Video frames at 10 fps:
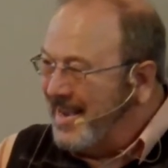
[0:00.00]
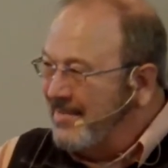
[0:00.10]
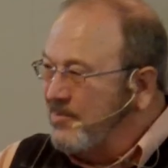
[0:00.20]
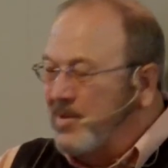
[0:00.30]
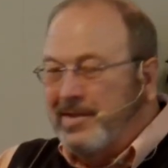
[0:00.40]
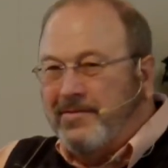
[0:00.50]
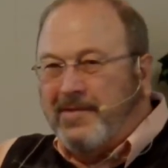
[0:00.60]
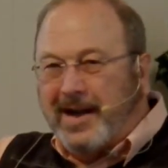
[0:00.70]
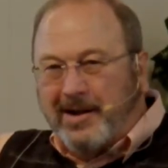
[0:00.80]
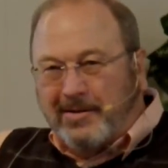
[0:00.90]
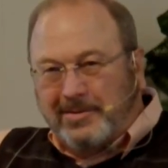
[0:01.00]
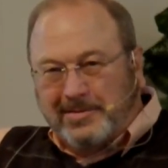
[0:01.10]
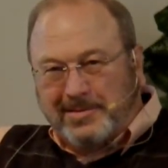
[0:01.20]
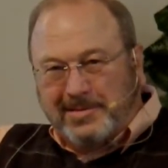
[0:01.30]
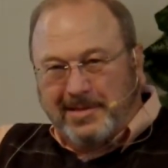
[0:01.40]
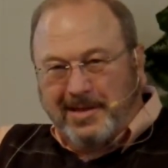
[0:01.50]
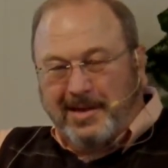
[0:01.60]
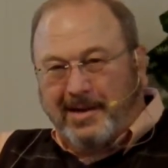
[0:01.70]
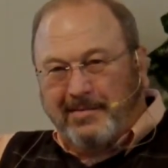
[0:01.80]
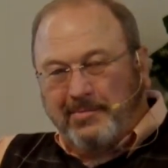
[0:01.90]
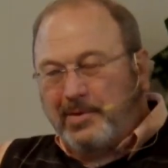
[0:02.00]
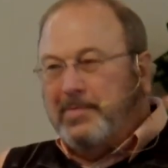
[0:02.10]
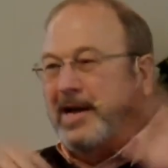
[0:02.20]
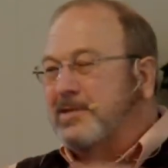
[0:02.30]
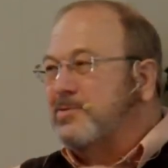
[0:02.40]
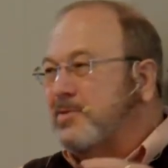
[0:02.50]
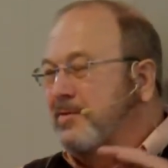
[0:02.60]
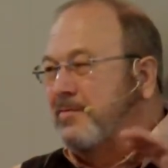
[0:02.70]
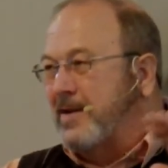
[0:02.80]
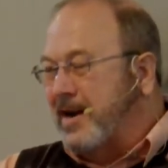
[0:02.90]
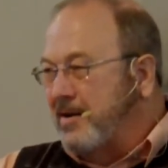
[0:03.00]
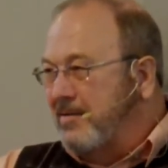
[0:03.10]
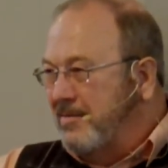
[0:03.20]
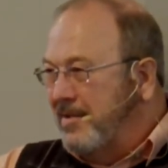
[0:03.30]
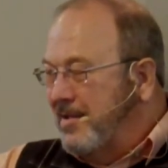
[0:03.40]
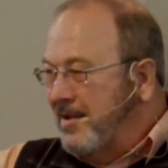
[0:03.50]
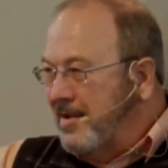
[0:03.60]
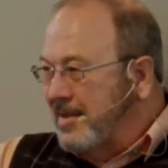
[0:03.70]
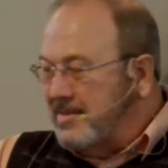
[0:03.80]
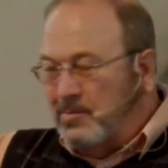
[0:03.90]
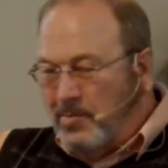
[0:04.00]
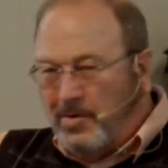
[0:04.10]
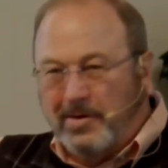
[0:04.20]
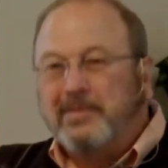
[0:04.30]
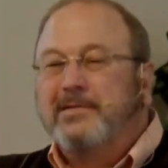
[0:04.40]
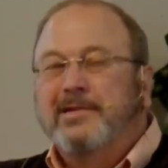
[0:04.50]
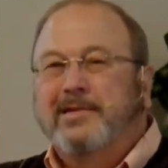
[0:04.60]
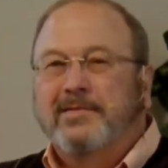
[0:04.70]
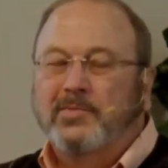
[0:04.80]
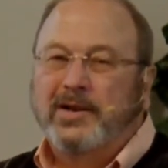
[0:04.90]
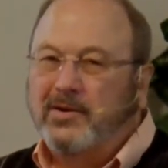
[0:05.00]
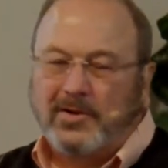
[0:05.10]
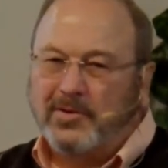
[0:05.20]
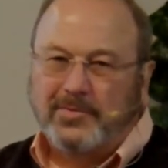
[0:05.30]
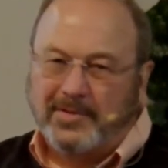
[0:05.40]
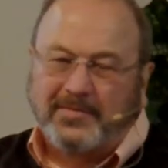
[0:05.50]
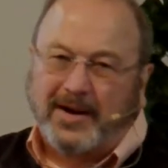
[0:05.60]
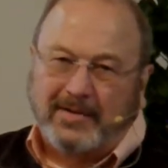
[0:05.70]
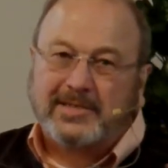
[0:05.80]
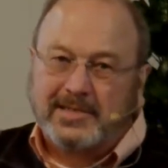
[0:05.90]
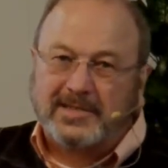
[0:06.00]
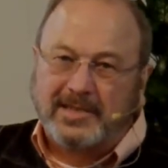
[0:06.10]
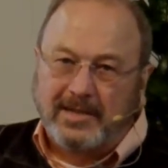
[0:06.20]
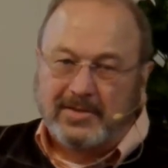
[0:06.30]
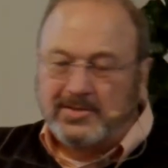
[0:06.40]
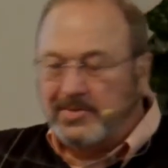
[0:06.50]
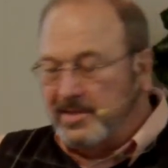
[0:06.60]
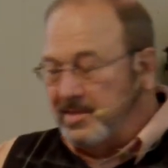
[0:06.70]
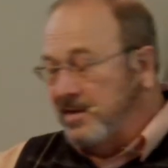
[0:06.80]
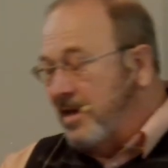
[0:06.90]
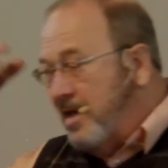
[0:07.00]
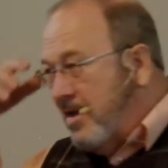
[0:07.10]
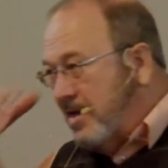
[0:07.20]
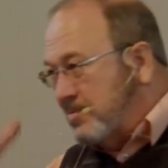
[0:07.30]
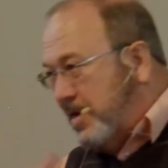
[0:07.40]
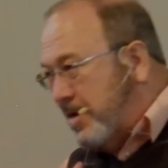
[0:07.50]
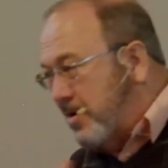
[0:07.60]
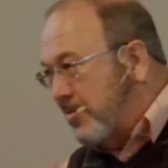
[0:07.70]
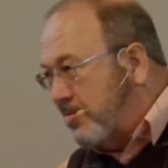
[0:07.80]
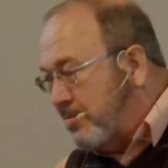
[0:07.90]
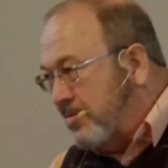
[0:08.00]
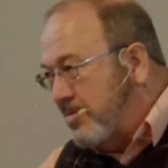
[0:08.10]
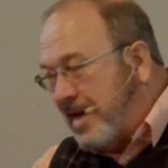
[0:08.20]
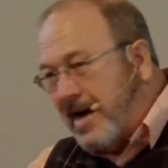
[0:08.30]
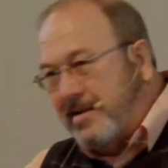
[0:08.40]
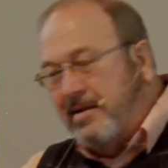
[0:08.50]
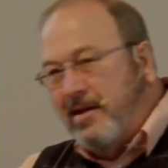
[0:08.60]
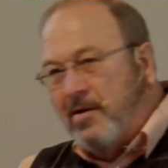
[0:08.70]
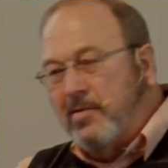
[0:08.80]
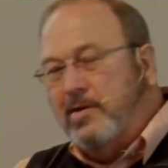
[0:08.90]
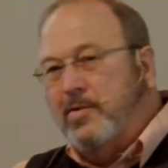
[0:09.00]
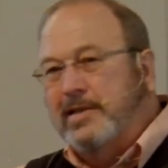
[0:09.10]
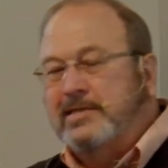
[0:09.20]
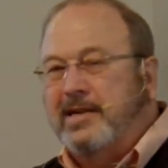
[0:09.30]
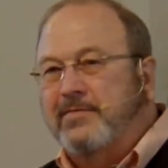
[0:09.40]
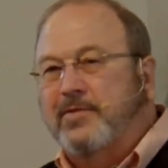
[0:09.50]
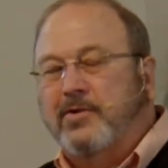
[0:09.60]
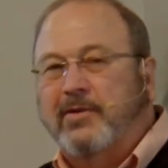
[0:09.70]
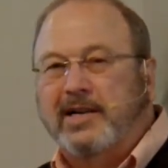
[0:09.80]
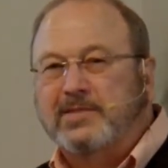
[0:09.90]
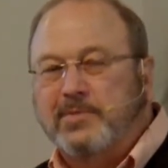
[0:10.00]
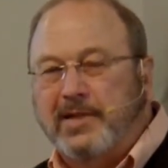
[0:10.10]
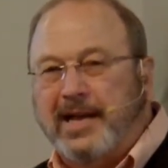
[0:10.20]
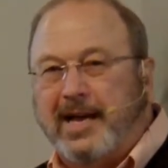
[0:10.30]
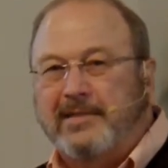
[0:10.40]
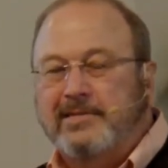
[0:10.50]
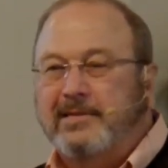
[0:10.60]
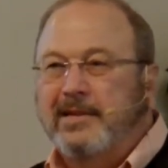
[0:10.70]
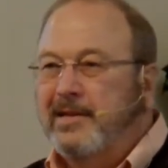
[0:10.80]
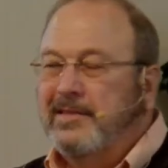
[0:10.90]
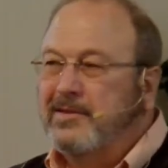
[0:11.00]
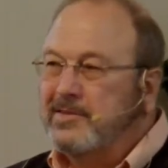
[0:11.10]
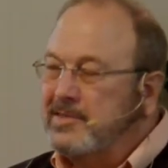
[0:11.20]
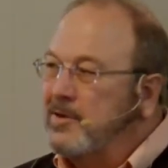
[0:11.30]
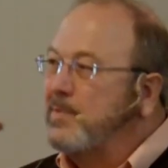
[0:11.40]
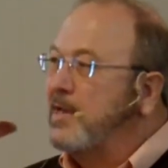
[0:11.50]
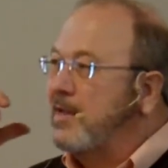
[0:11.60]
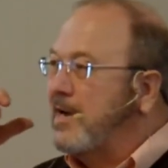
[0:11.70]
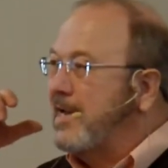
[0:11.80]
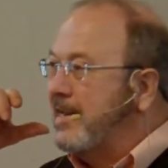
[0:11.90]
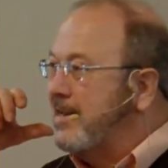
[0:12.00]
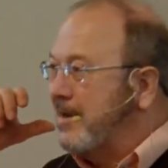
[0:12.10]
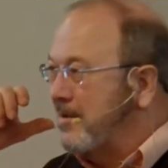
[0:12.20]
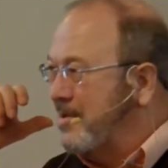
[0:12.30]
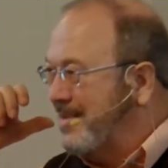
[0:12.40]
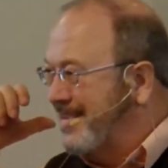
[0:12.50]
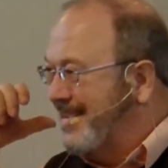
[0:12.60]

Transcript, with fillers: and when the fires of, we pass through the fire, uh, as it were, we don't go through the fire, it's just an illustration. As we go through that, only what is done for Christ will last. There'll still be a lot in there